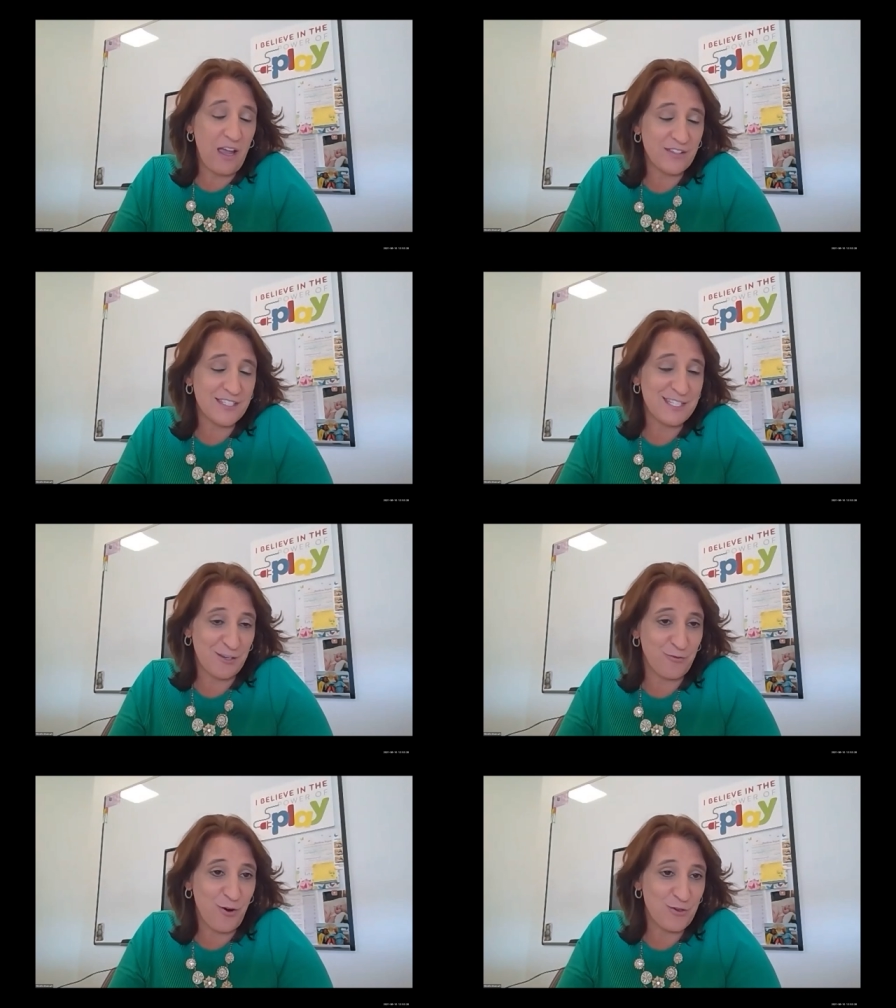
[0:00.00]
have to
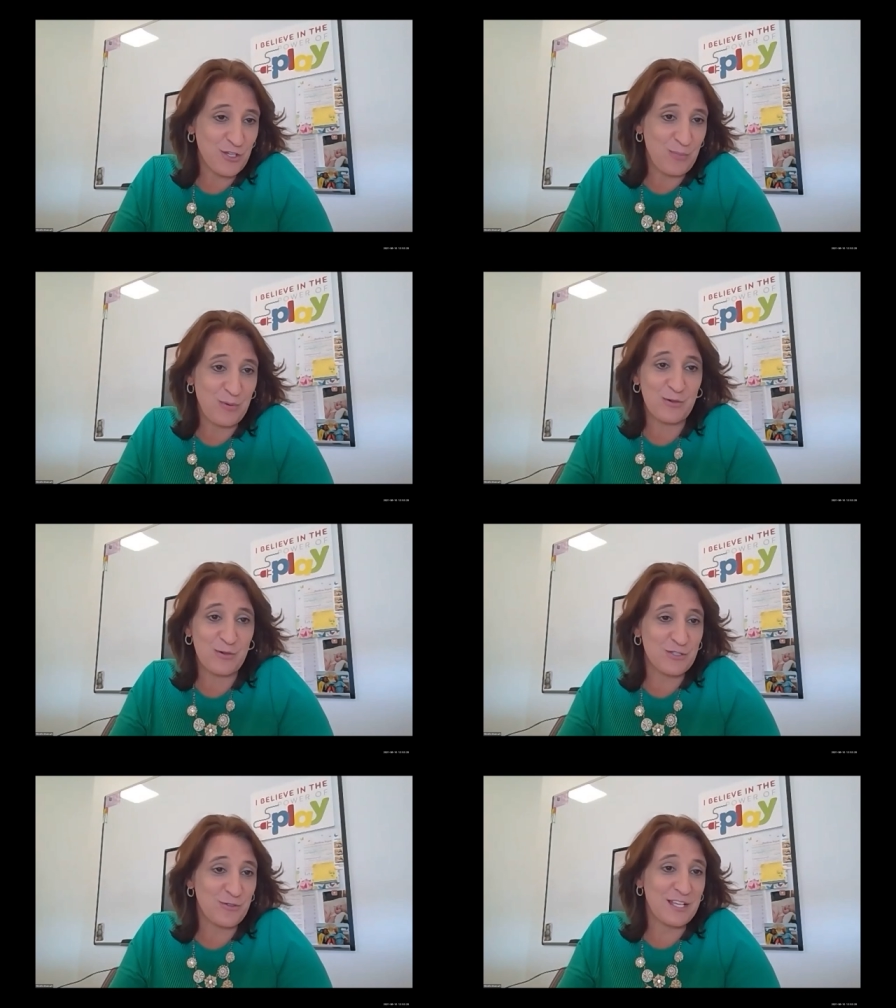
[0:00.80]
sing for our supper.
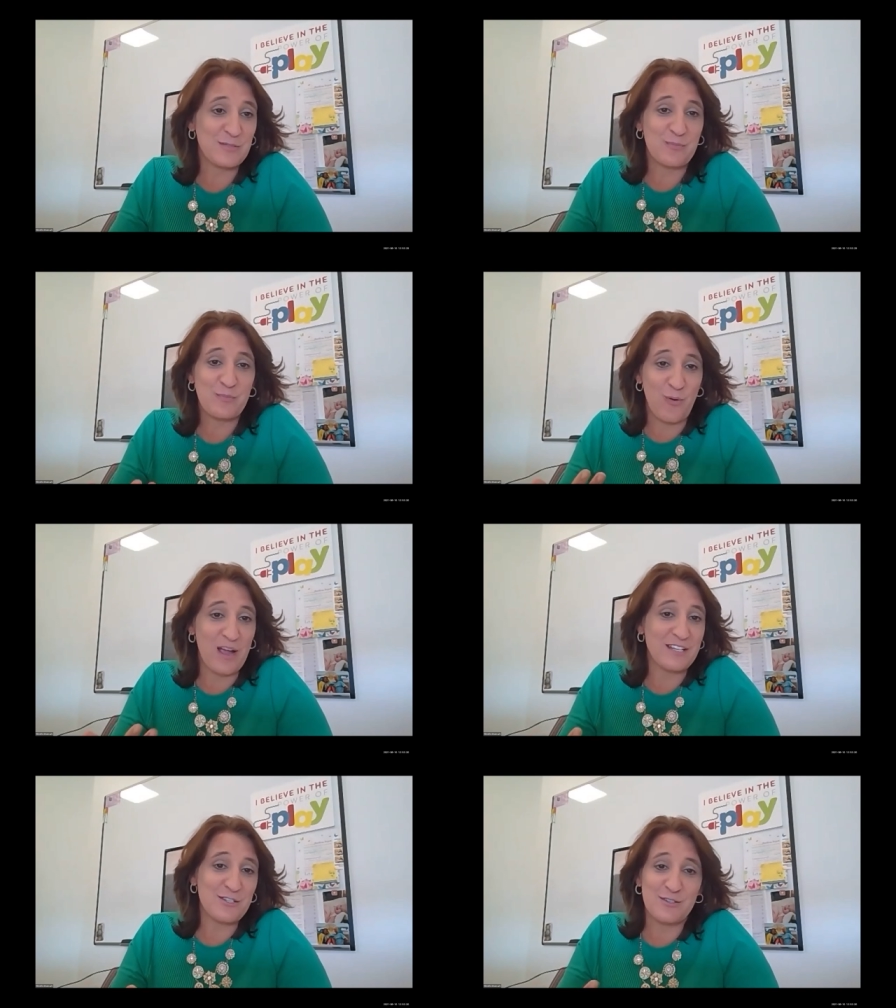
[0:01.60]
So that's
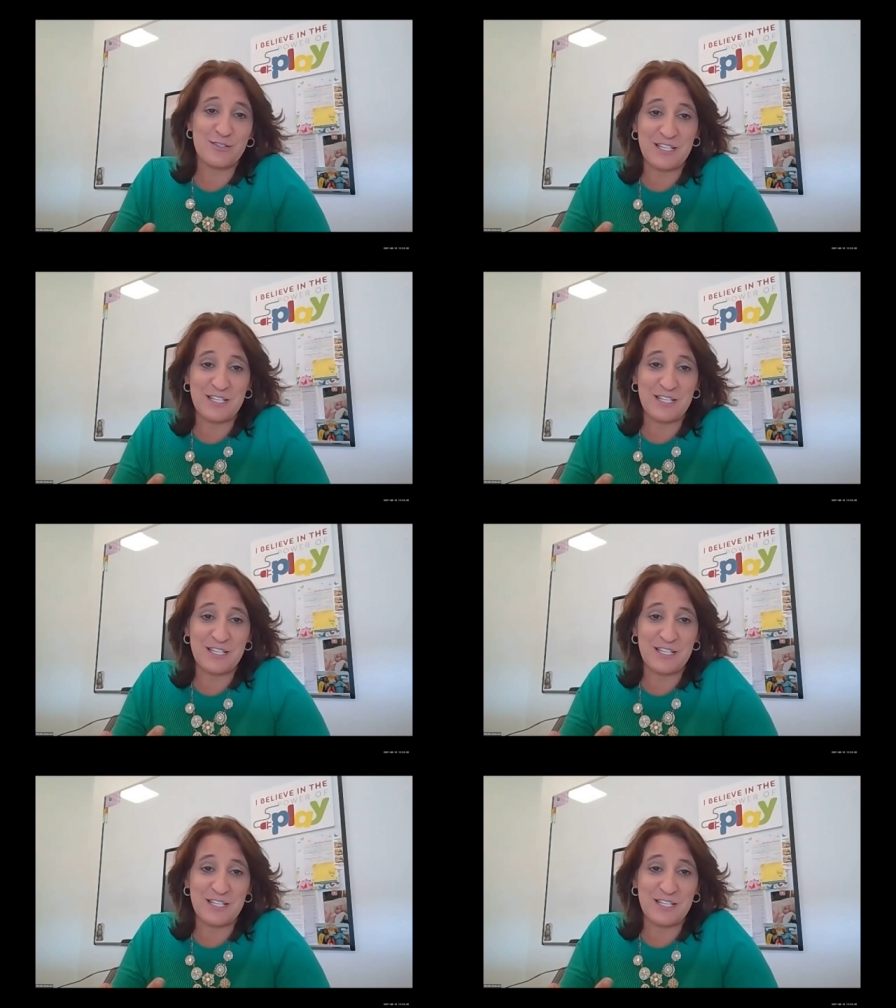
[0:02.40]
rentals,